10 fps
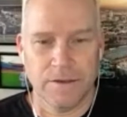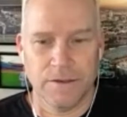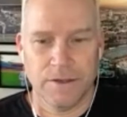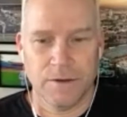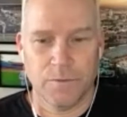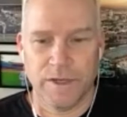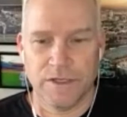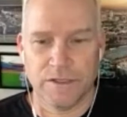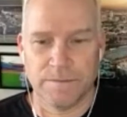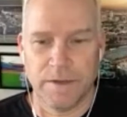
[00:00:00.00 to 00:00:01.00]
you know,
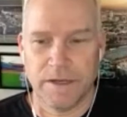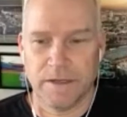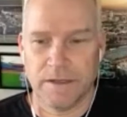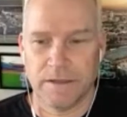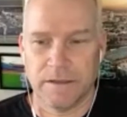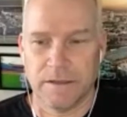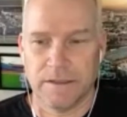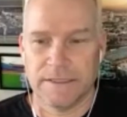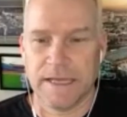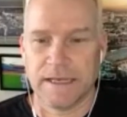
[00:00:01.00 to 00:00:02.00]
we just made a,
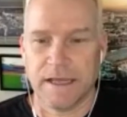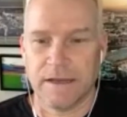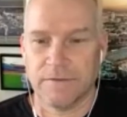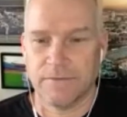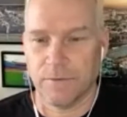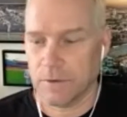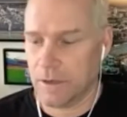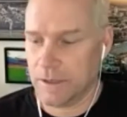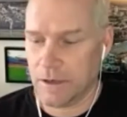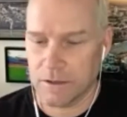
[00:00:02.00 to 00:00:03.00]
a deadline
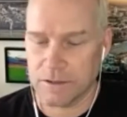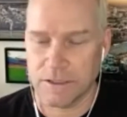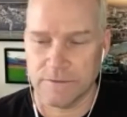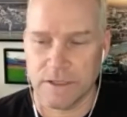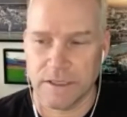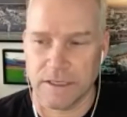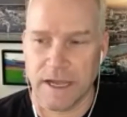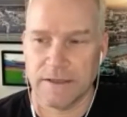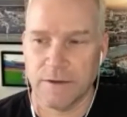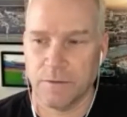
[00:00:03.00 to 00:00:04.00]
for uh, ourselves in
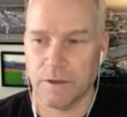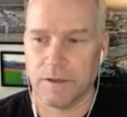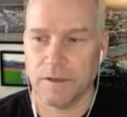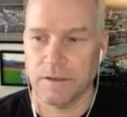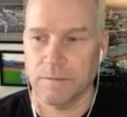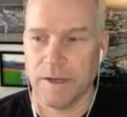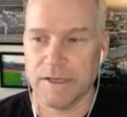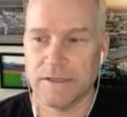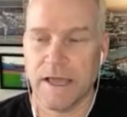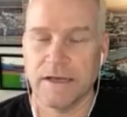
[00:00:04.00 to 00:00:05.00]
Ignite that we're gonna
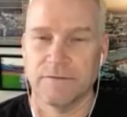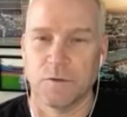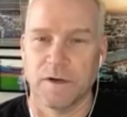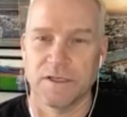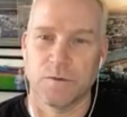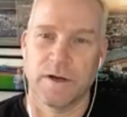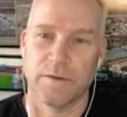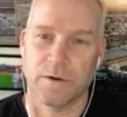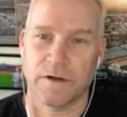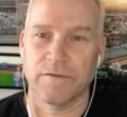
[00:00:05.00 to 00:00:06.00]
by the end of
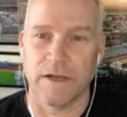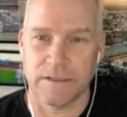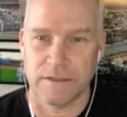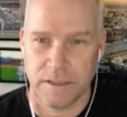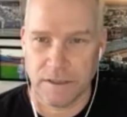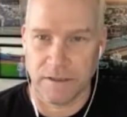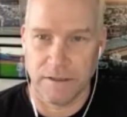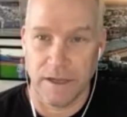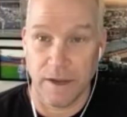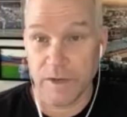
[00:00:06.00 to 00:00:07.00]
2020 we're gonna find a singer,
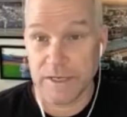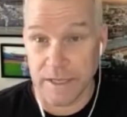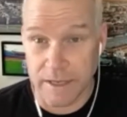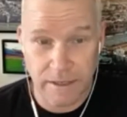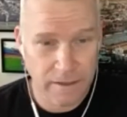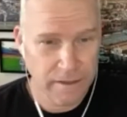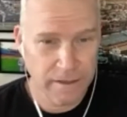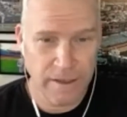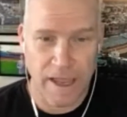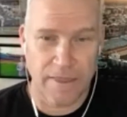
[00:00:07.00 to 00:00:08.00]
and we did.
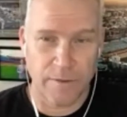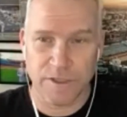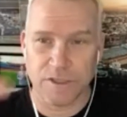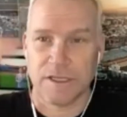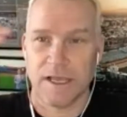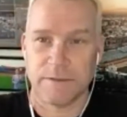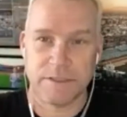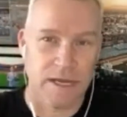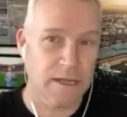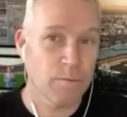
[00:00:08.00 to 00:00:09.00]
And then we just kept
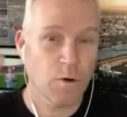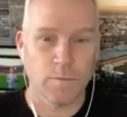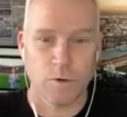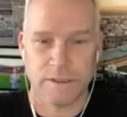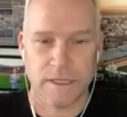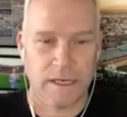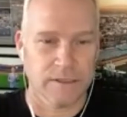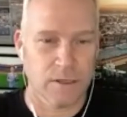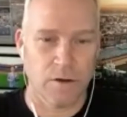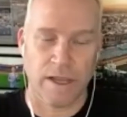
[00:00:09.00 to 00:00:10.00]
setting more and more
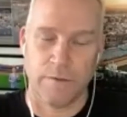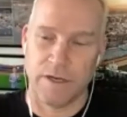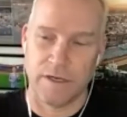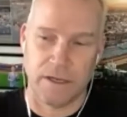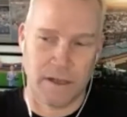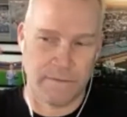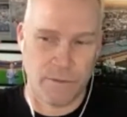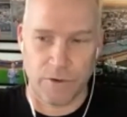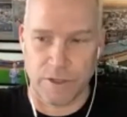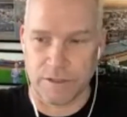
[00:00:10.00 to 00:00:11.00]
deadlines. Okay, we need to have
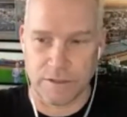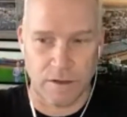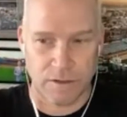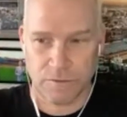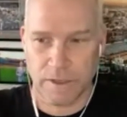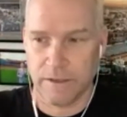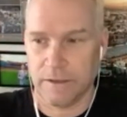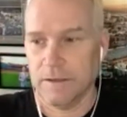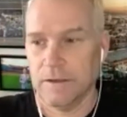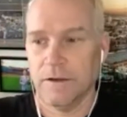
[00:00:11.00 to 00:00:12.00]
30 songs
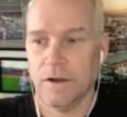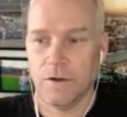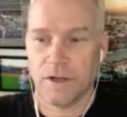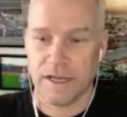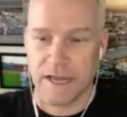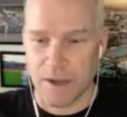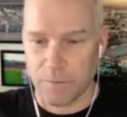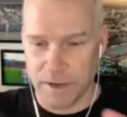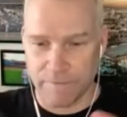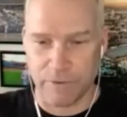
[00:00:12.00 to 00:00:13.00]
written. Okay,
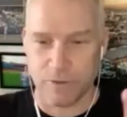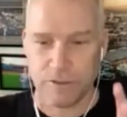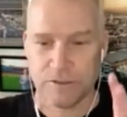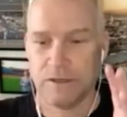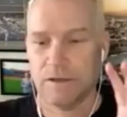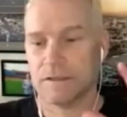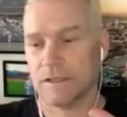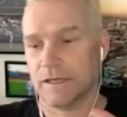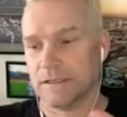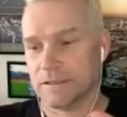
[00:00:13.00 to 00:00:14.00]
now we have 30 songs.
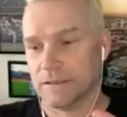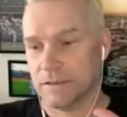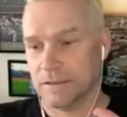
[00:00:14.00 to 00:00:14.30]
Let's